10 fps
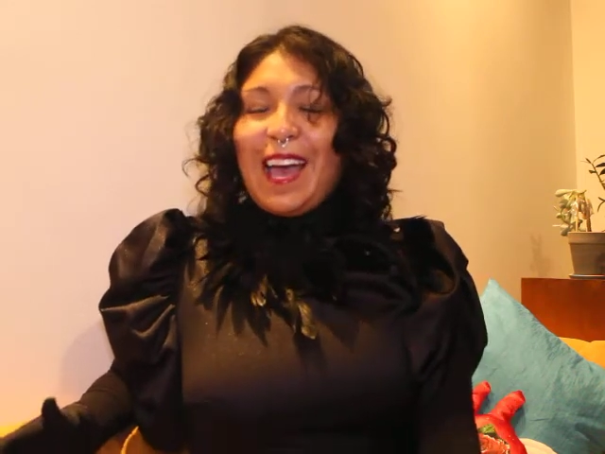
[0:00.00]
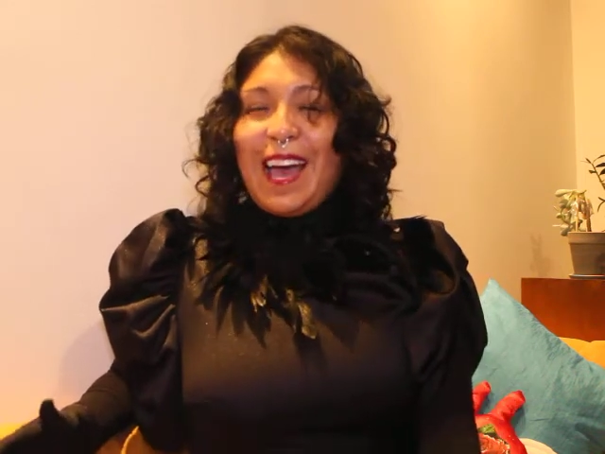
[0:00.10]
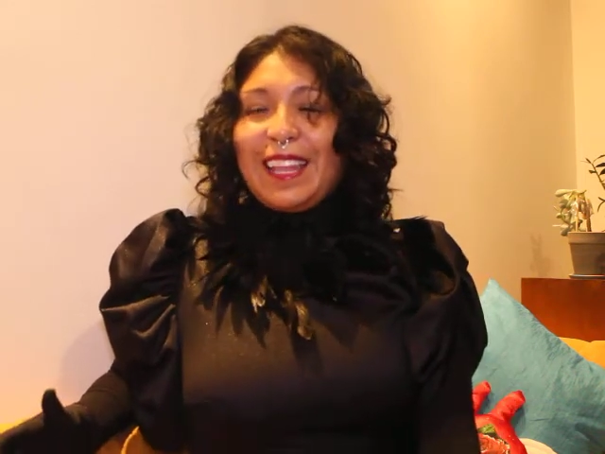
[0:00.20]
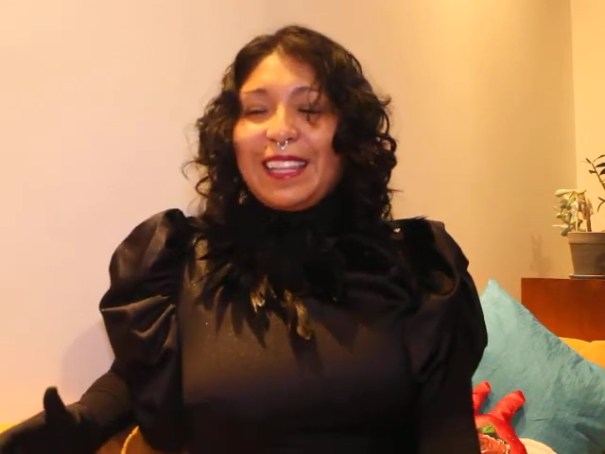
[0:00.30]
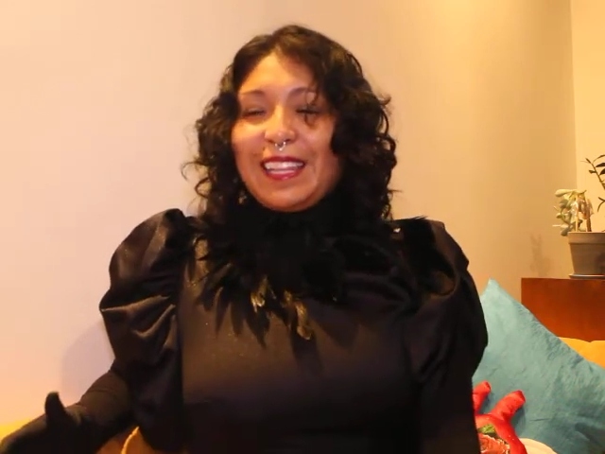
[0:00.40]

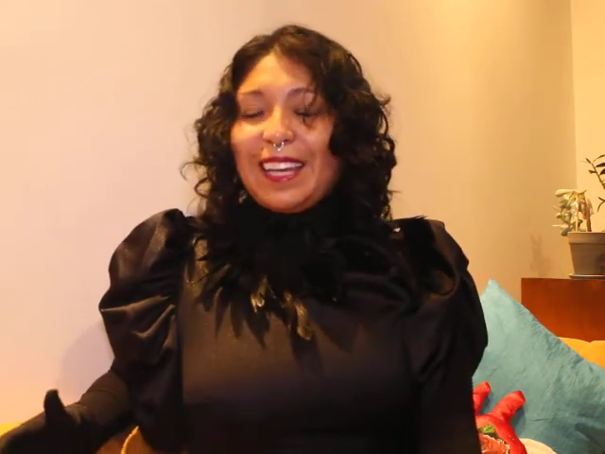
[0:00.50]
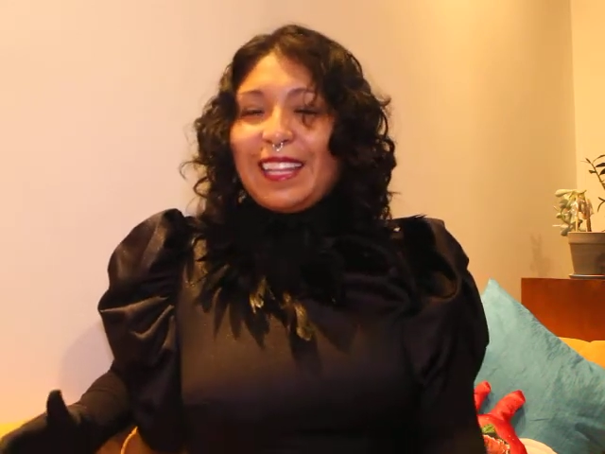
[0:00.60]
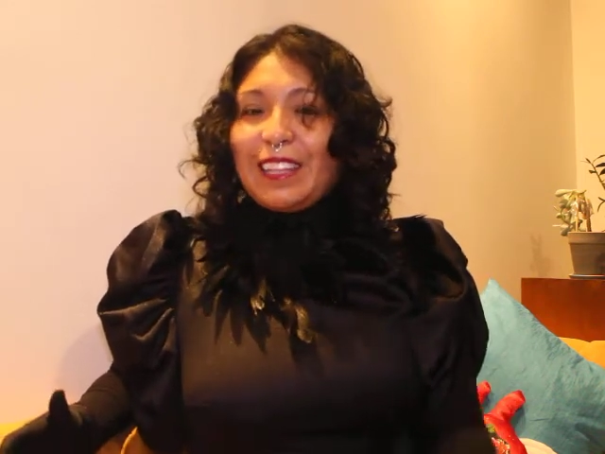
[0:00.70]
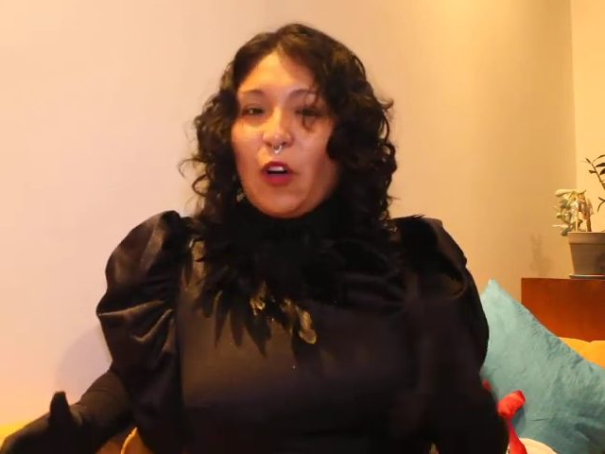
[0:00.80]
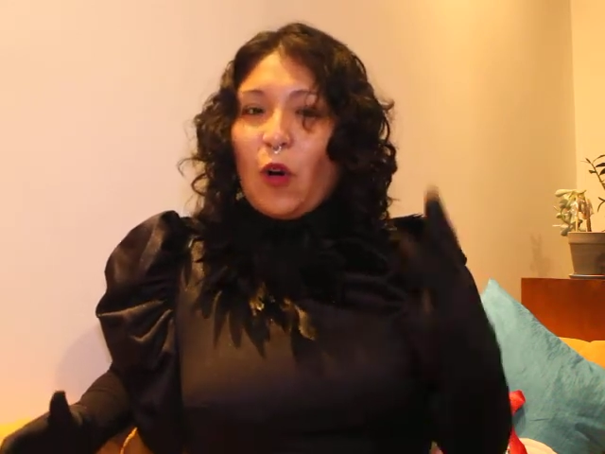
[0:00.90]
And
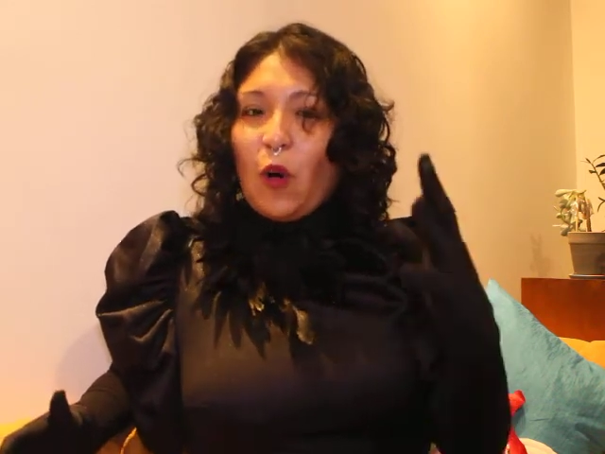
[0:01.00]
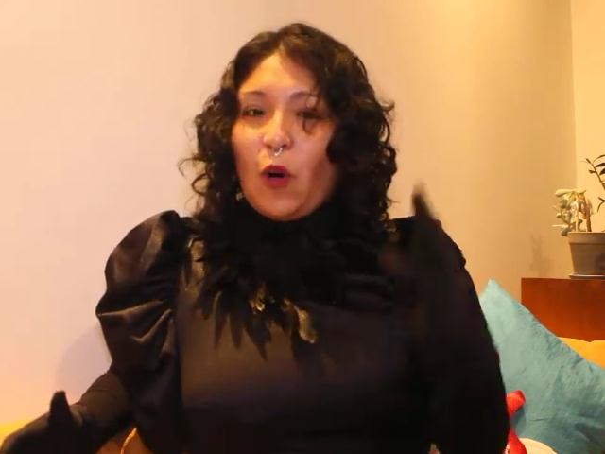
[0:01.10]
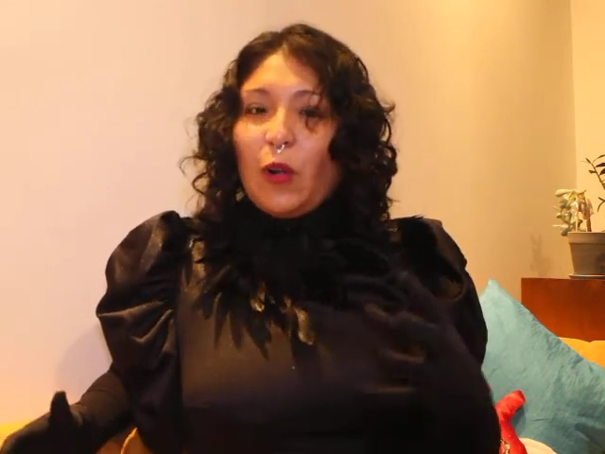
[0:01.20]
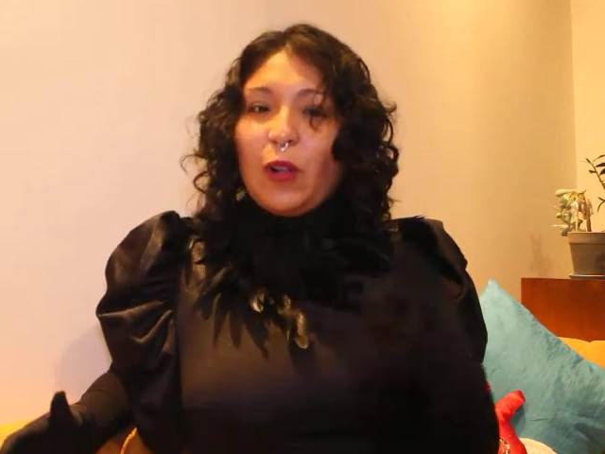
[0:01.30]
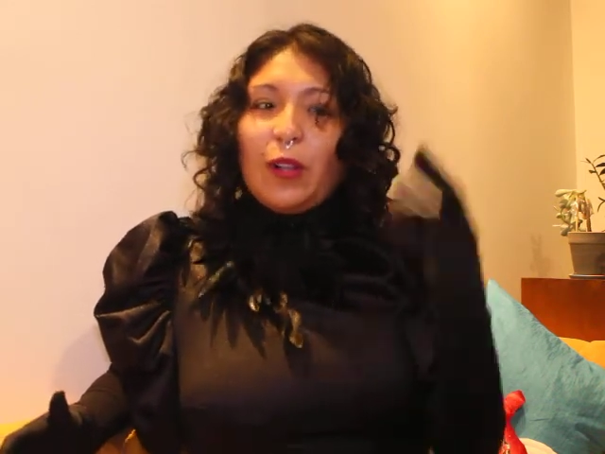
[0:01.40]
and
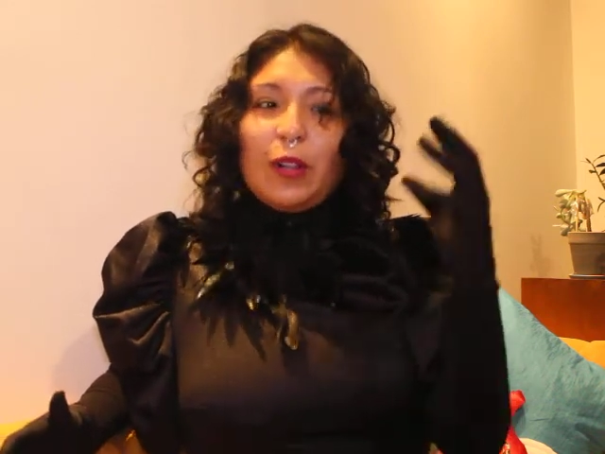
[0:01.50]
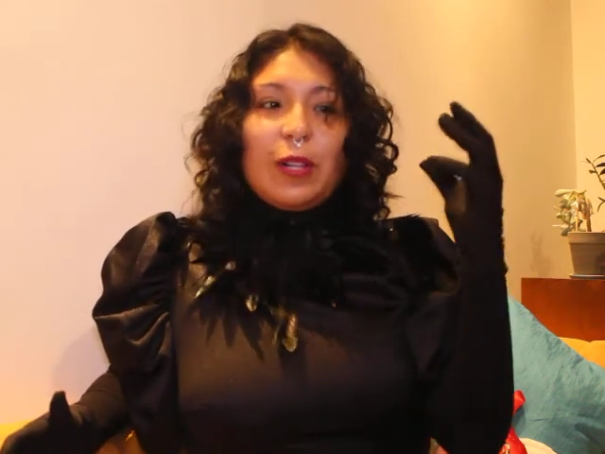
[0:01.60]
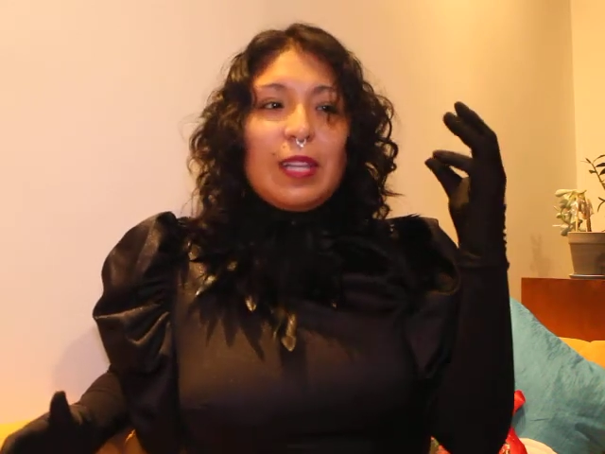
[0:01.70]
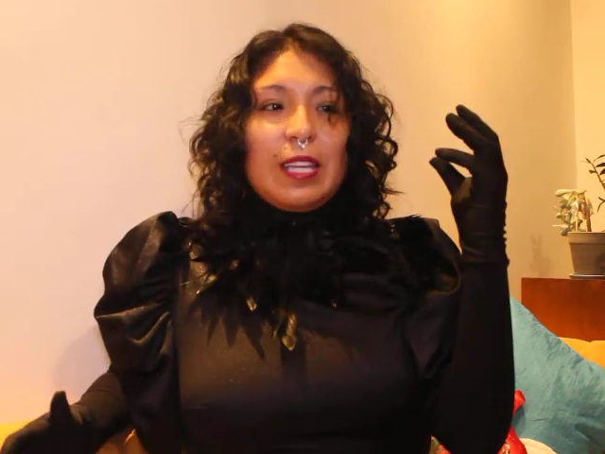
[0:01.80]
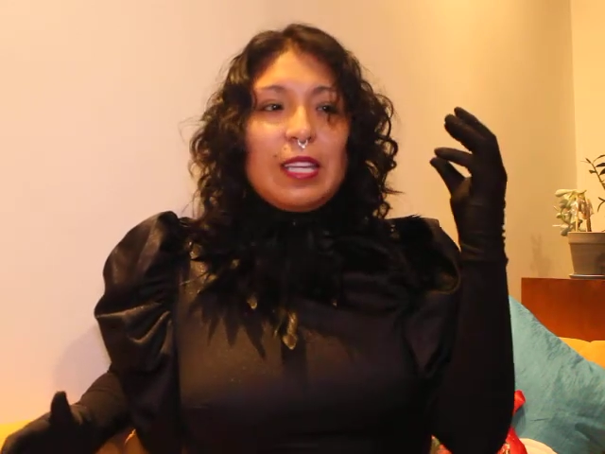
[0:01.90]
all